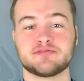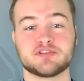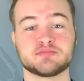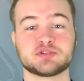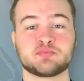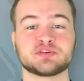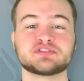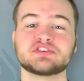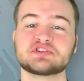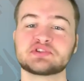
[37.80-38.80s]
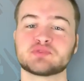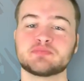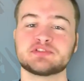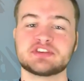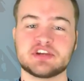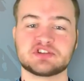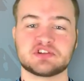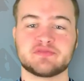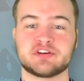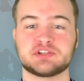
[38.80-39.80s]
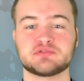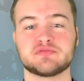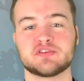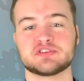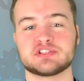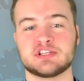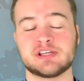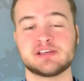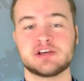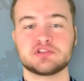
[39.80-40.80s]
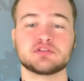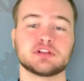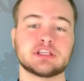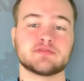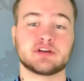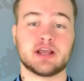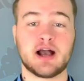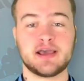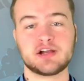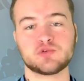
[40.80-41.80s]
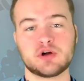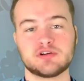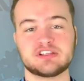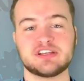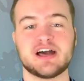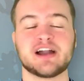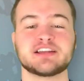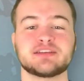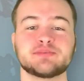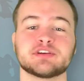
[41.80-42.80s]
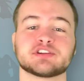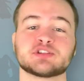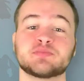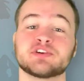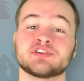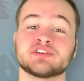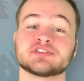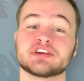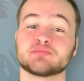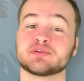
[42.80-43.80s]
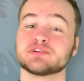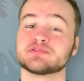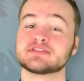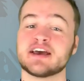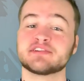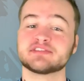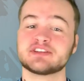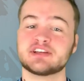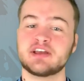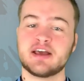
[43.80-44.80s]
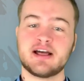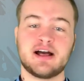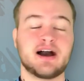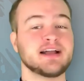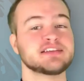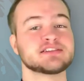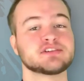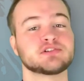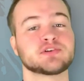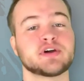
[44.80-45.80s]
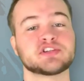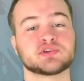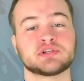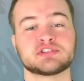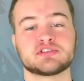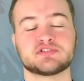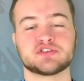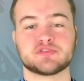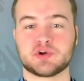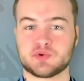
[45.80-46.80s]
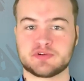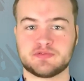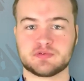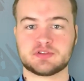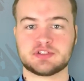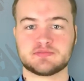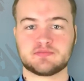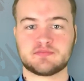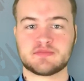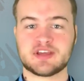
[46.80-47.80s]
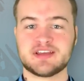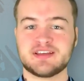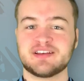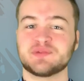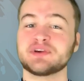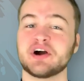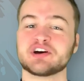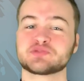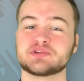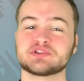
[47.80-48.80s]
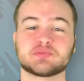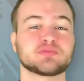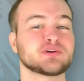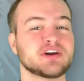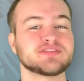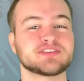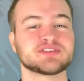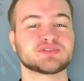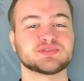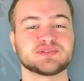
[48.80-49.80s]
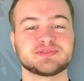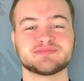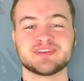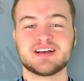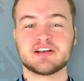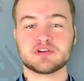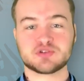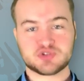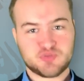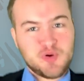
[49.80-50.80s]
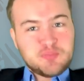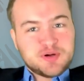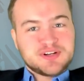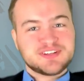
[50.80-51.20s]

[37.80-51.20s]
affirms the prestigious reputation of our university to deliver a high-quality academic experience and produce talented, highly skilled graduates to serve our workforce. We Ospreys are proud of our school. Swoop!